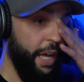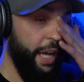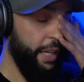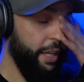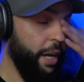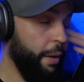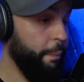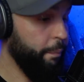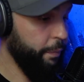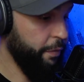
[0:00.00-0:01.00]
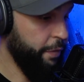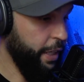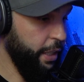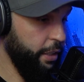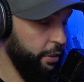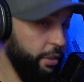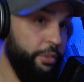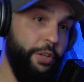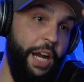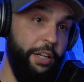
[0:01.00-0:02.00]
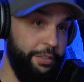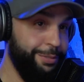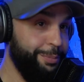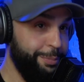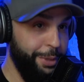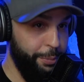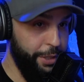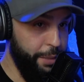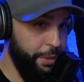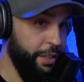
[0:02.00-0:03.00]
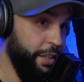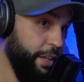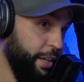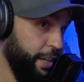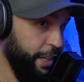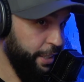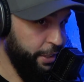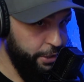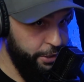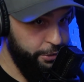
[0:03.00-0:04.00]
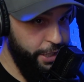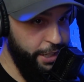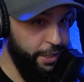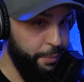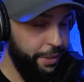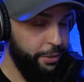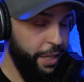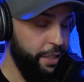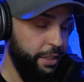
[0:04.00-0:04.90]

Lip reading: And fucking your dryer's beeping at me. I can hear your dryer, but it's okay.